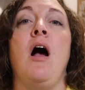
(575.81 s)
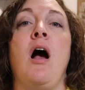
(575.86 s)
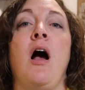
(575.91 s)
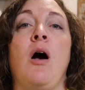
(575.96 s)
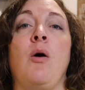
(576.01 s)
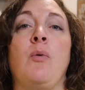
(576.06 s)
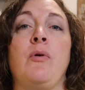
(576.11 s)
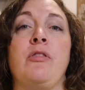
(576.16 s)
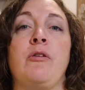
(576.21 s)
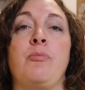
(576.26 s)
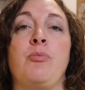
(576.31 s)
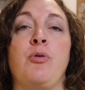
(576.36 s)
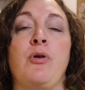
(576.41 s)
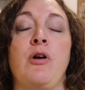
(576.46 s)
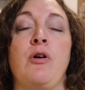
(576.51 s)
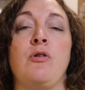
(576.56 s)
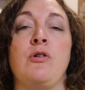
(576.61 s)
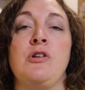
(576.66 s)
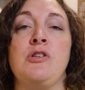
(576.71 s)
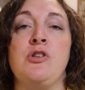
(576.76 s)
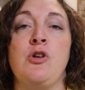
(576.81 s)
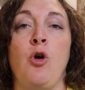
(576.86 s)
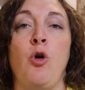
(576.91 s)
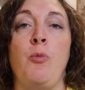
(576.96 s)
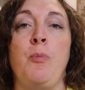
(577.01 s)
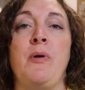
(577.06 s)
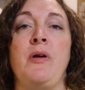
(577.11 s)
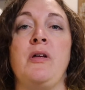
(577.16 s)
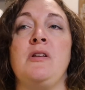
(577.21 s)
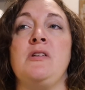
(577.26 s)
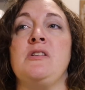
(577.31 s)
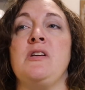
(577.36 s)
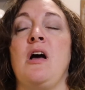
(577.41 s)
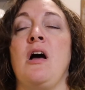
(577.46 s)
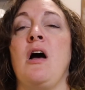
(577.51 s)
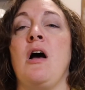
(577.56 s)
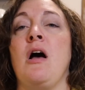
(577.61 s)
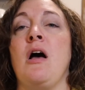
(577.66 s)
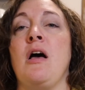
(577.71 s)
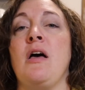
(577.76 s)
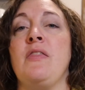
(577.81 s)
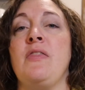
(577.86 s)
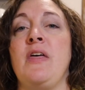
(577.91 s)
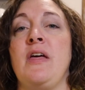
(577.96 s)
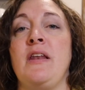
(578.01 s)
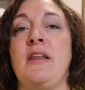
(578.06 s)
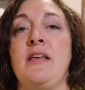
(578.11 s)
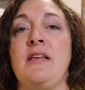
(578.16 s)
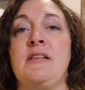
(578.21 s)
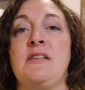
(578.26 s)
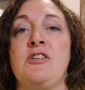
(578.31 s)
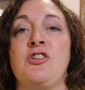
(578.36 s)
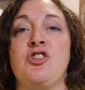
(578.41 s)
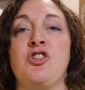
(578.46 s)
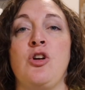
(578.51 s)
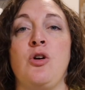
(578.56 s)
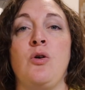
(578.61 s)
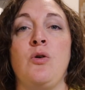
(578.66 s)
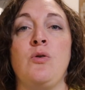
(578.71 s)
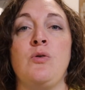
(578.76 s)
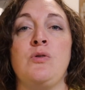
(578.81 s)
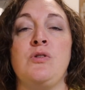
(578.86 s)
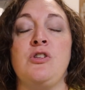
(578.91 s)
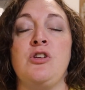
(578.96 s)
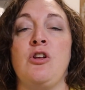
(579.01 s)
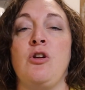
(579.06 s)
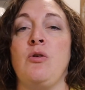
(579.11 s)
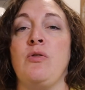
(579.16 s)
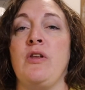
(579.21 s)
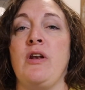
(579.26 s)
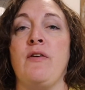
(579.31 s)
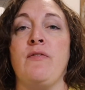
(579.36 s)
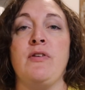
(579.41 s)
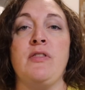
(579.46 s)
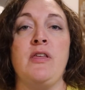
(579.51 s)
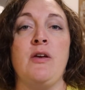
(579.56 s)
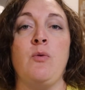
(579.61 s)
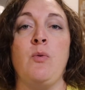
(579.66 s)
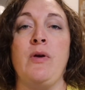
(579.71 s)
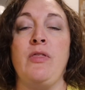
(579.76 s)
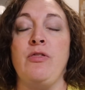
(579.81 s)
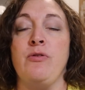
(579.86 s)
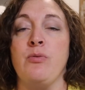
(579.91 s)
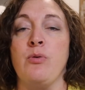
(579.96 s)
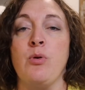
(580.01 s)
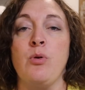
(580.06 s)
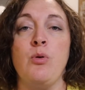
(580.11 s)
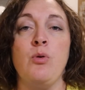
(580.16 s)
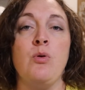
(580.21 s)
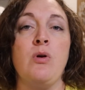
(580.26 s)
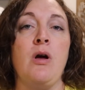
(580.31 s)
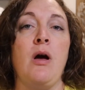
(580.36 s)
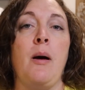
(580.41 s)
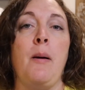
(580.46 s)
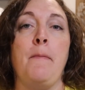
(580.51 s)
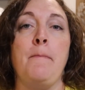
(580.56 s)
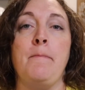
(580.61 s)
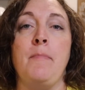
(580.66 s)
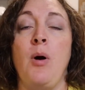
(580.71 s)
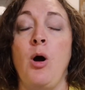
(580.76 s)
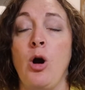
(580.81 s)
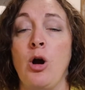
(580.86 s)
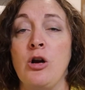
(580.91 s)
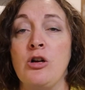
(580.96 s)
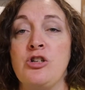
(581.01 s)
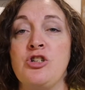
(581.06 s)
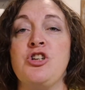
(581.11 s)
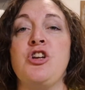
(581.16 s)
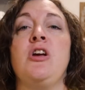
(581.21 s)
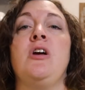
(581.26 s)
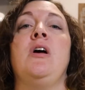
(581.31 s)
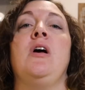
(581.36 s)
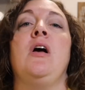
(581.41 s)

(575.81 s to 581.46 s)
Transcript: When the pre-orders opened, then it shows, you know, that everything went through come March.